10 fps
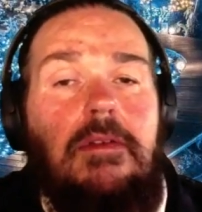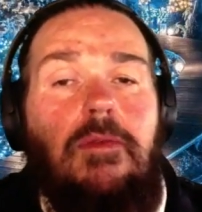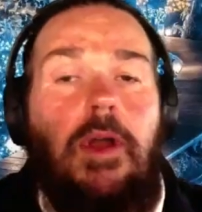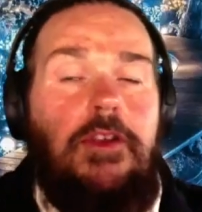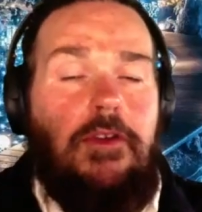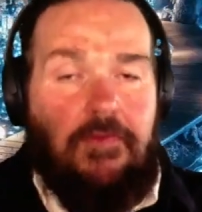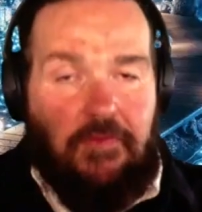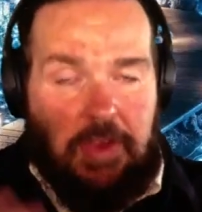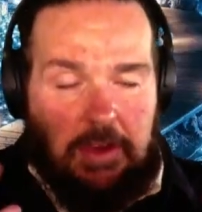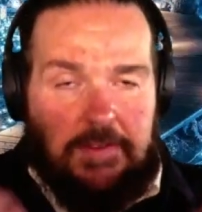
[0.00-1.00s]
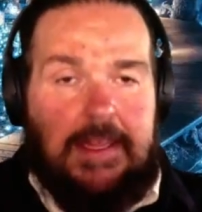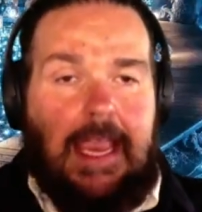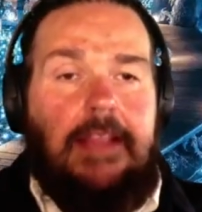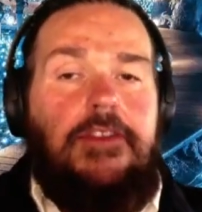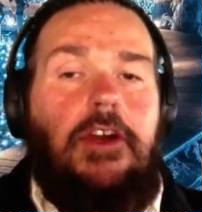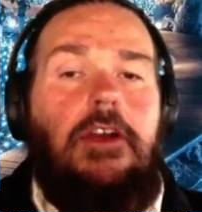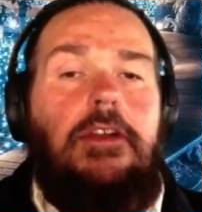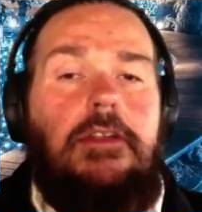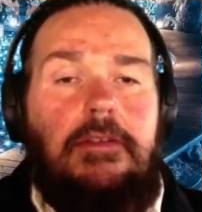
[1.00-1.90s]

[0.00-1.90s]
when you feel centered,